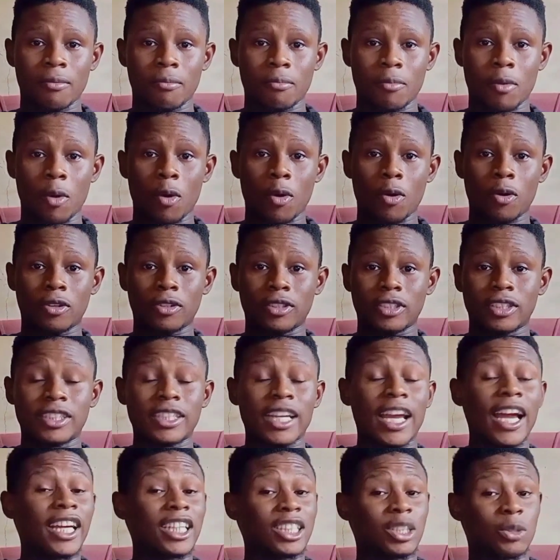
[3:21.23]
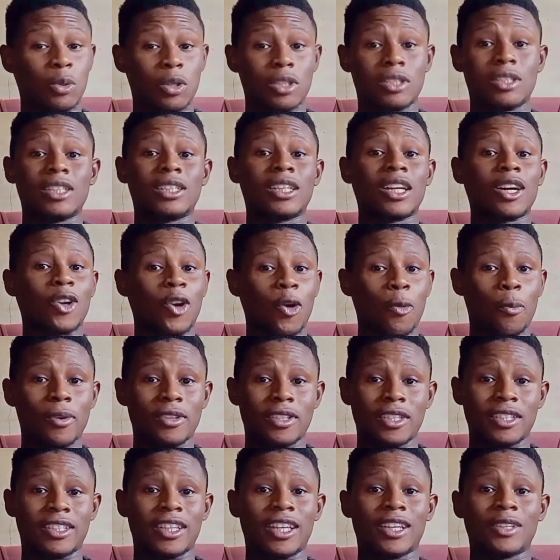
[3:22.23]
But she was later
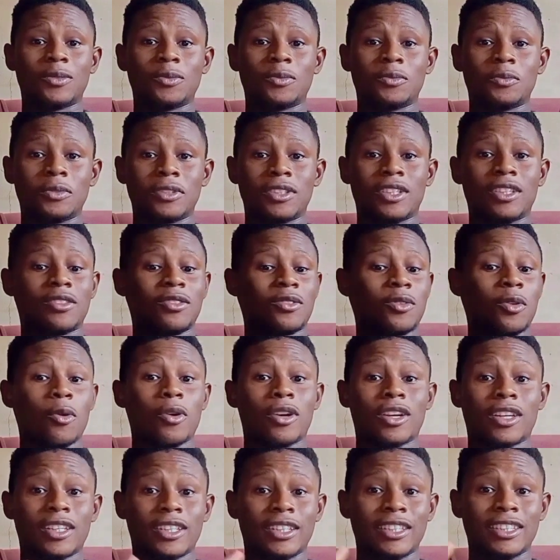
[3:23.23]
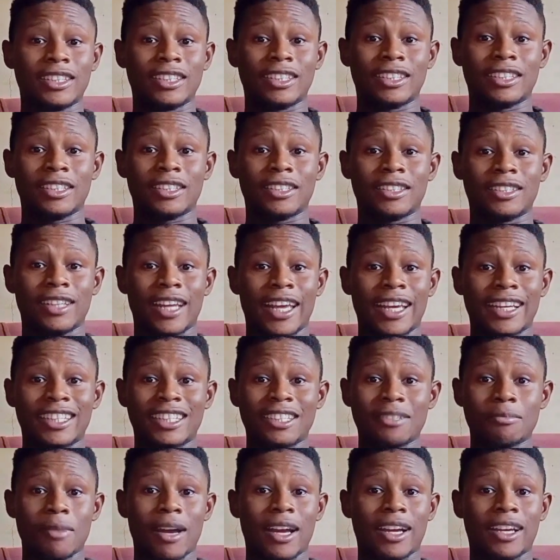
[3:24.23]
compensated with the stock in the
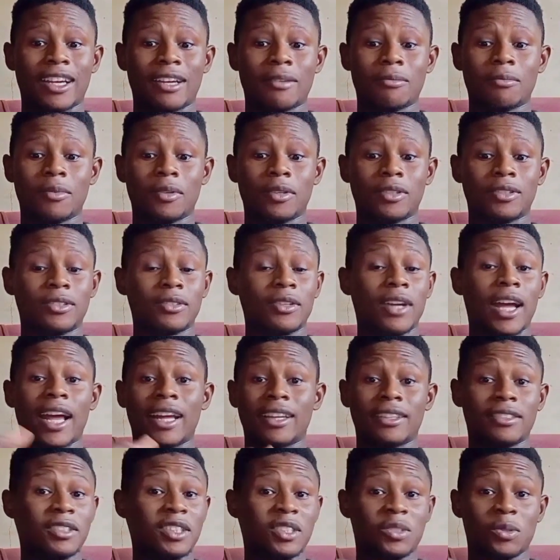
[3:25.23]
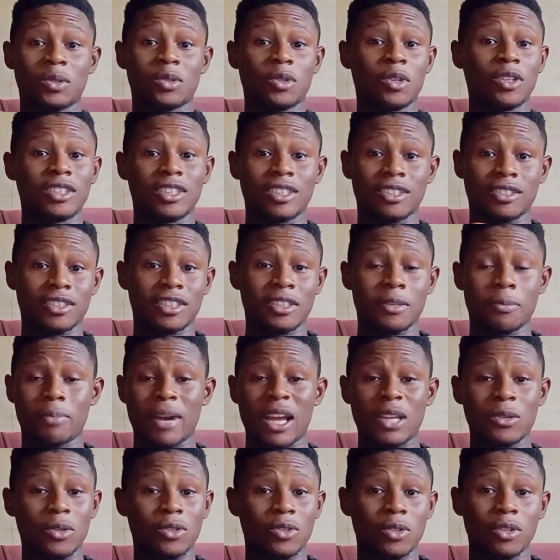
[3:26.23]
Nike market, and it was the
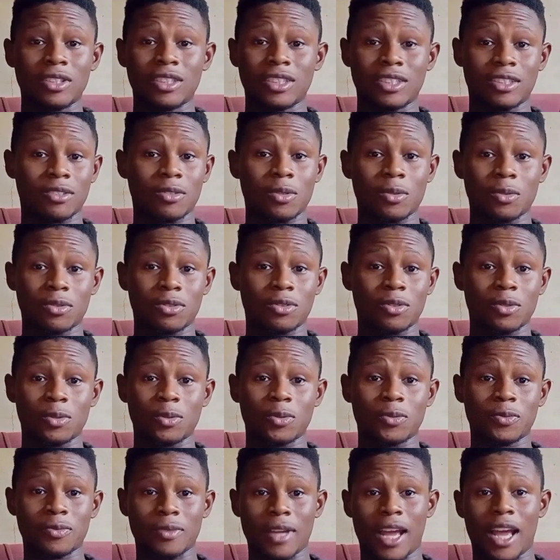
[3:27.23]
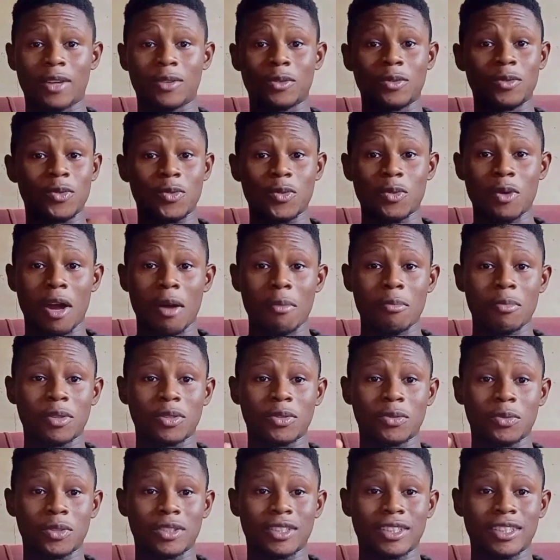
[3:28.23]
price was undisclosed, so I don't know how
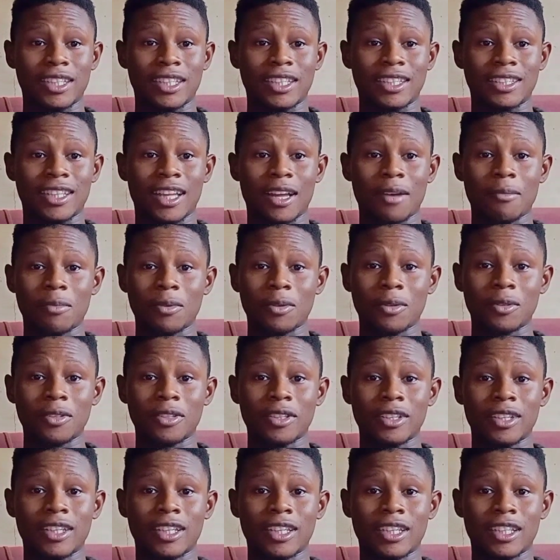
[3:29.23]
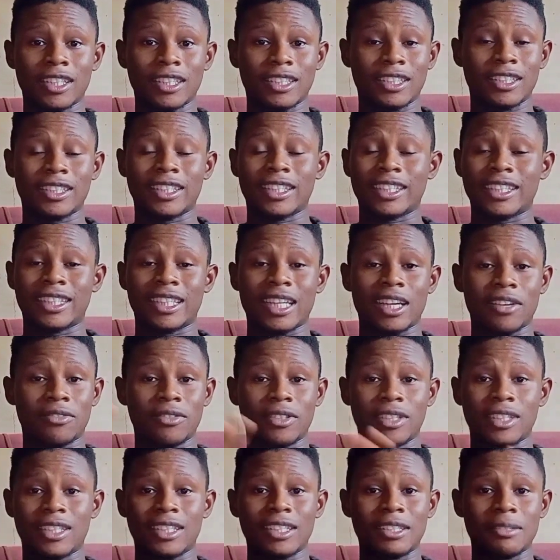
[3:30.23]
much was it later, but they
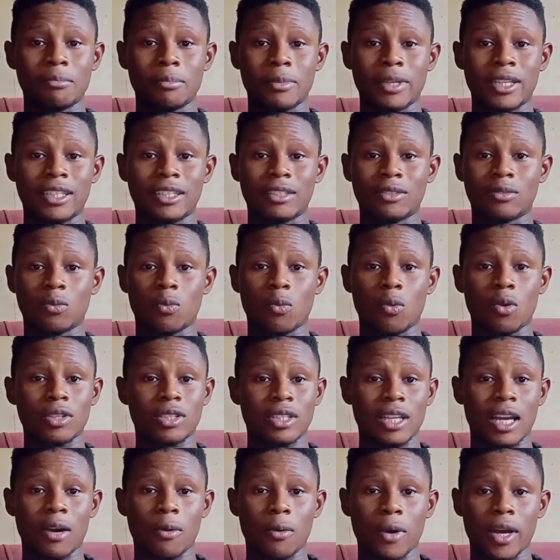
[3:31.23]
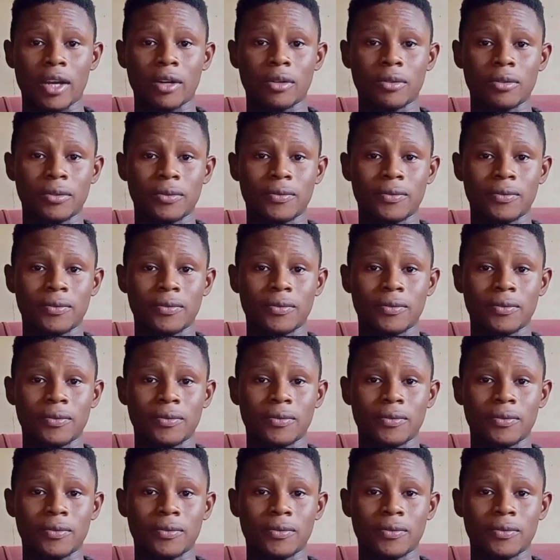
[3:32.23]
definitely made it worth a while.